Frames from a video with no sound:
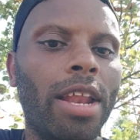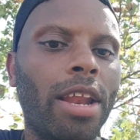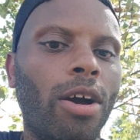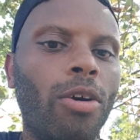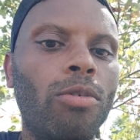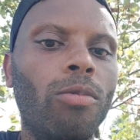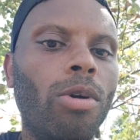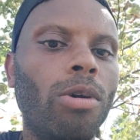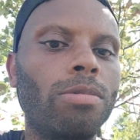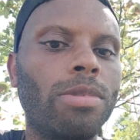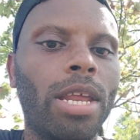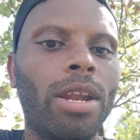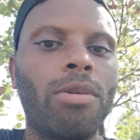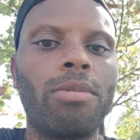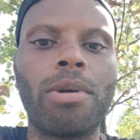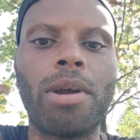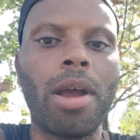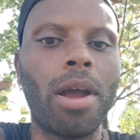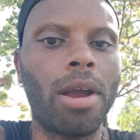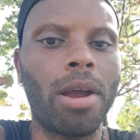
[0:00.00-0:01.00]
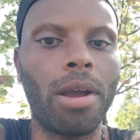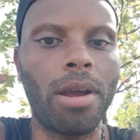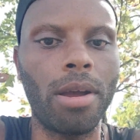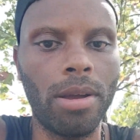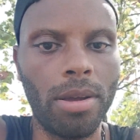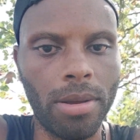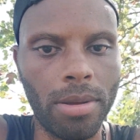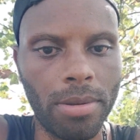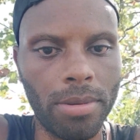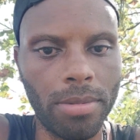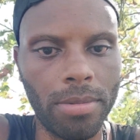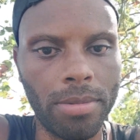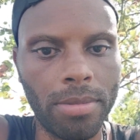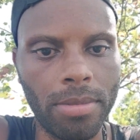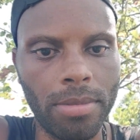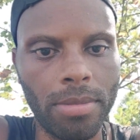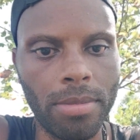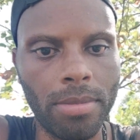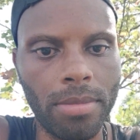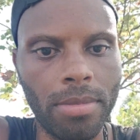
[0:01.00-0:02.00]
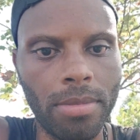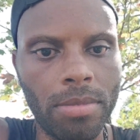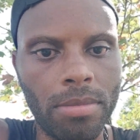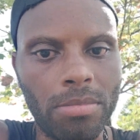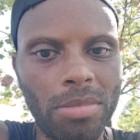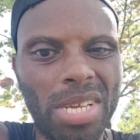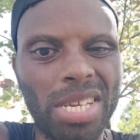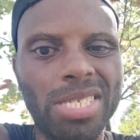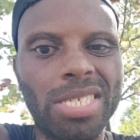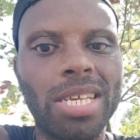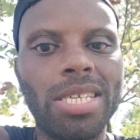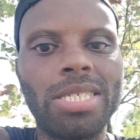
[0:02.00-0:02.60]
don't care, because they